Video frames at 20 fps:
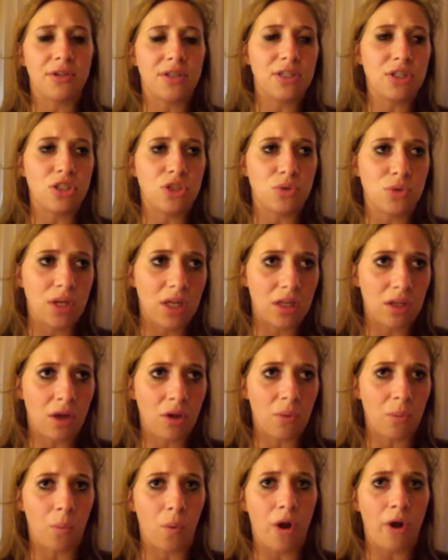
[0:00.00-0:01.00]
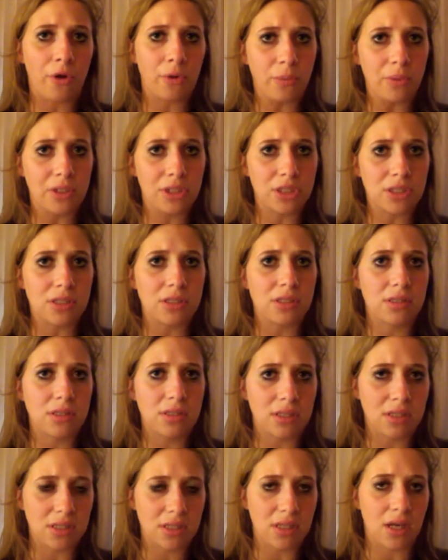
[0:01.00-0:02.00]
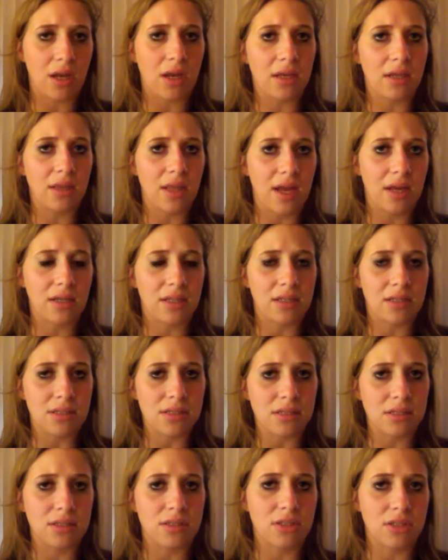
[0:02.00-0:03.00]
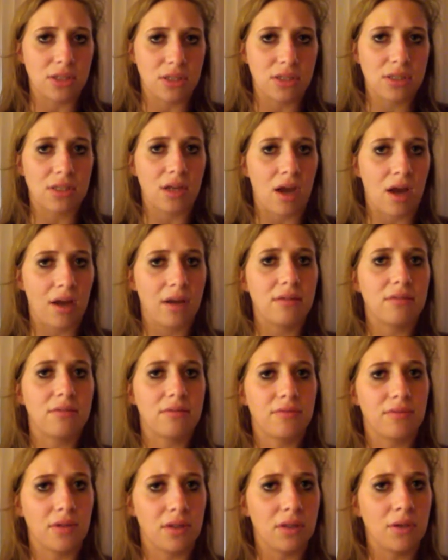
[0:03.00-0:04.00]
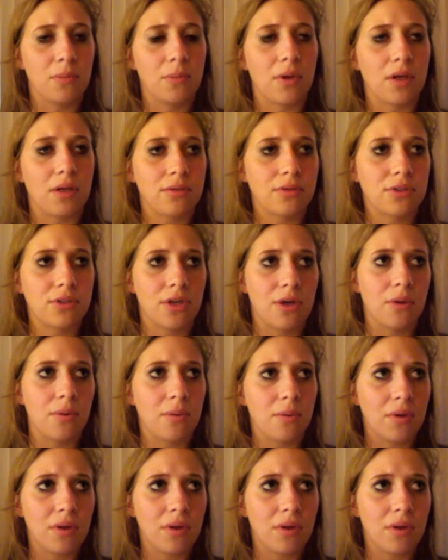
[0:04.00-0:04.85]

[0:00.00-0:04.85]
He's drinking a lot of water, which is a sign that he's just not feeling well. So